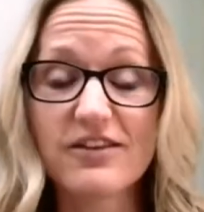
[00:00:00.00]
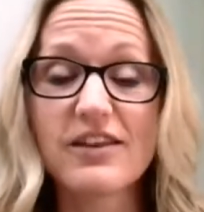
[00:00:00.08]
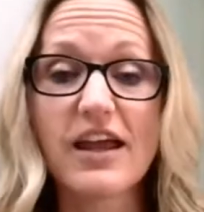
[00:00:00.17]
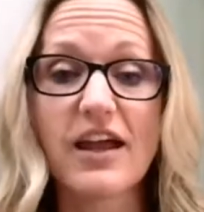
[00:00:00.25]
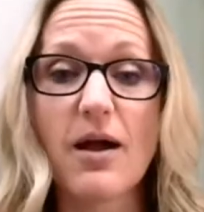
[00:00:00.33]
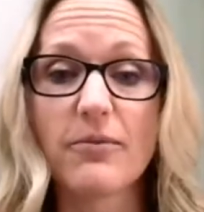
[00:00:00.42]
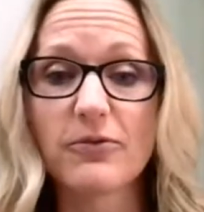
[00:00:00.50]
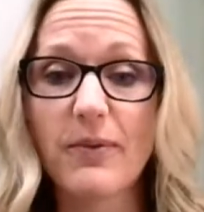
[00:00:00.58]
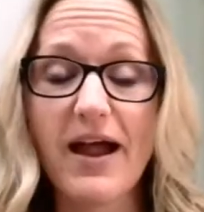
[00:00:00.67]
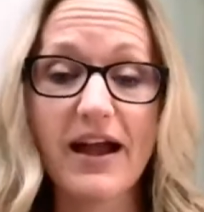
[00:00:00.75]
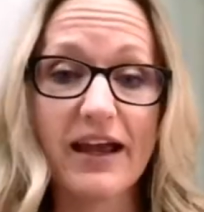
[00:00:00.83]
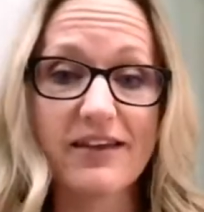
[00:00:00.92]
it comes
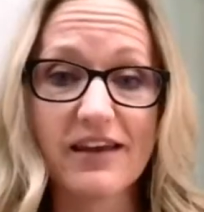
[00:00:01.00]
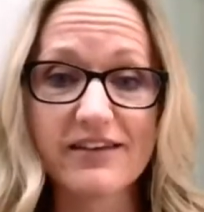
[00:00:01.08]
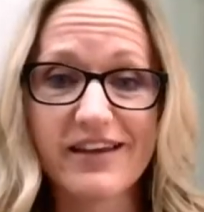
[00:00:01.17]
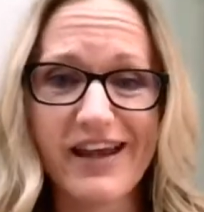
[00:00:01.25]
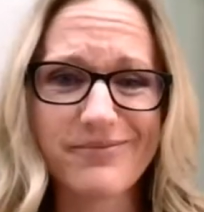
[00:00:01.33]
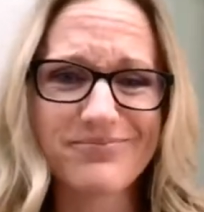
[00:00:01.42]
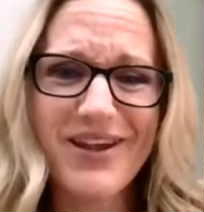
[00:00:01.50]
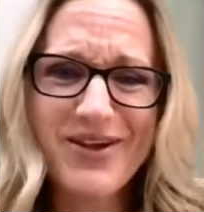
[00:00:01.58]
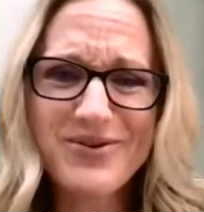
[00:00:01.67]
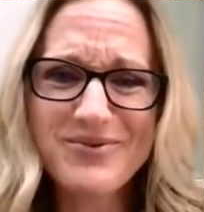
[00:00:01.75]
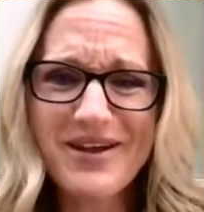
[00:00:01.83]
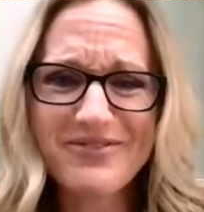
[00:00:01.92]
back and they say,
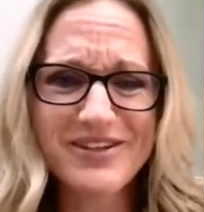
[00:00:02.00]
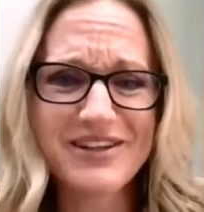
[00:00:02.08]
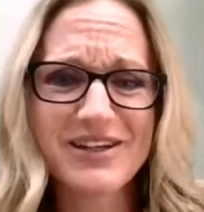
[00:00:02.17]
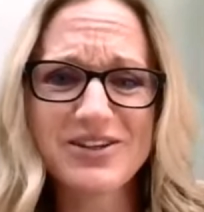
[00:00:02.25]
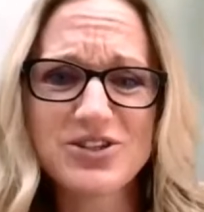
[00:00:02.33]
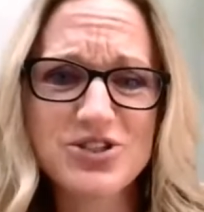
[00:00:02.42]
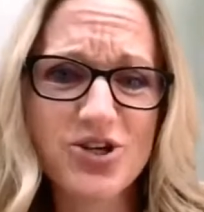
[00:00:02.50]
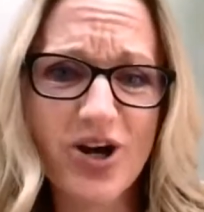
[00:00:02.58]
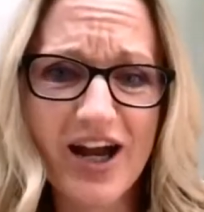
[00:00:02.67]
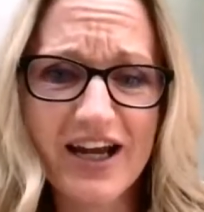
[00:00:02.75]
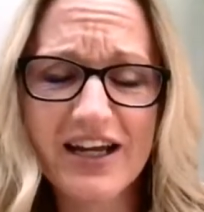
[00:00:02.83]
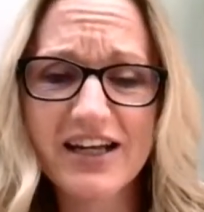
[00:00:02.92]
oh, everything looks
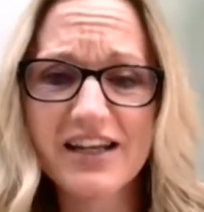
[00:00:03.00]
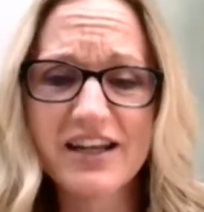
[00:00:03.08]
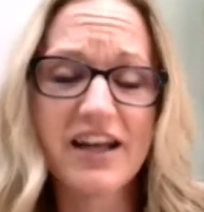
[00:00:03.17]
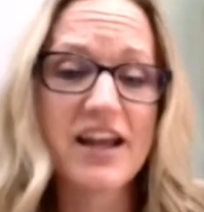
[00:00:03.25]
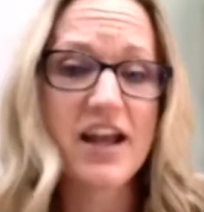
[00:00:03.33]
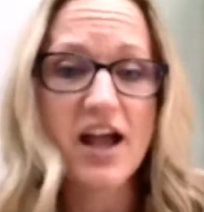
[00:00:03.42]
great. And